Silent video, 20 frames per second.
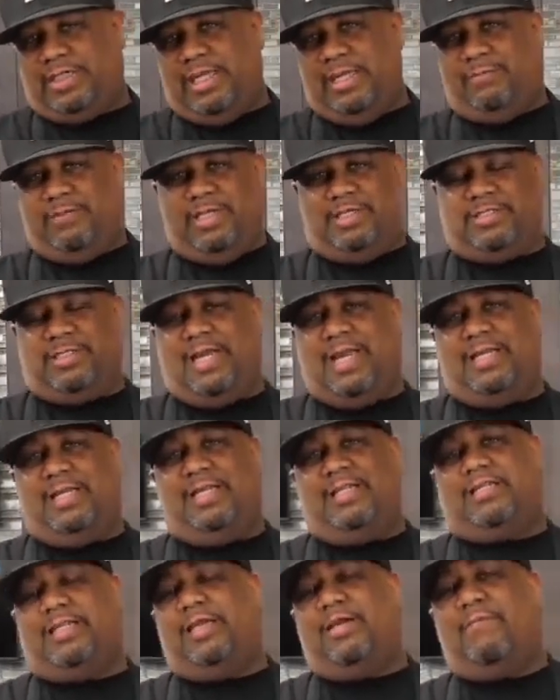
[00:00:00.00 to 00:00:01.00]
keep this, and I
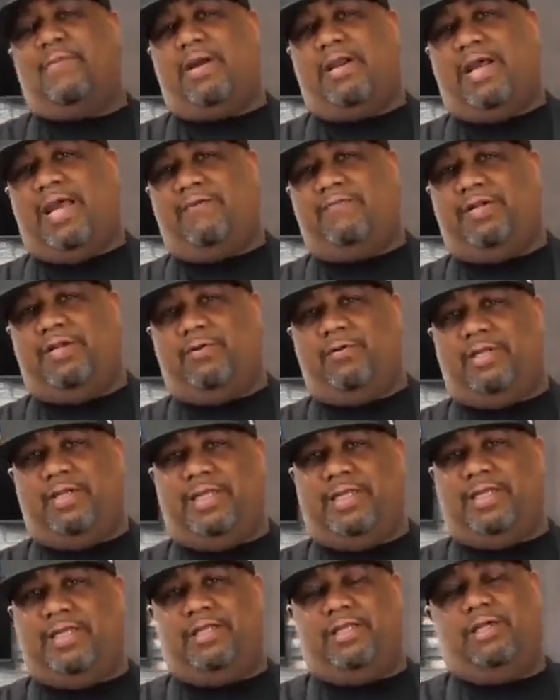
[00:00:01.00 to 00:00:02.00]
didn't think about having no
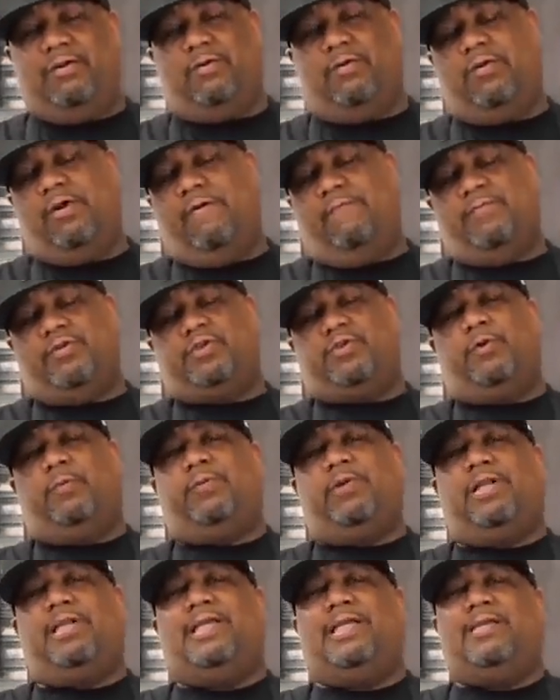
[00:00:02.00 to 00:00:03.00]
lean,
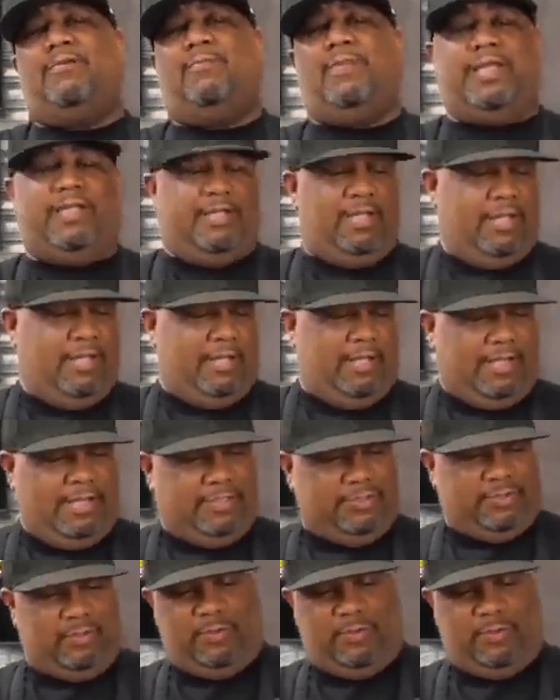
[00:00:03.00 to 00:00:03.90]
super lean meat.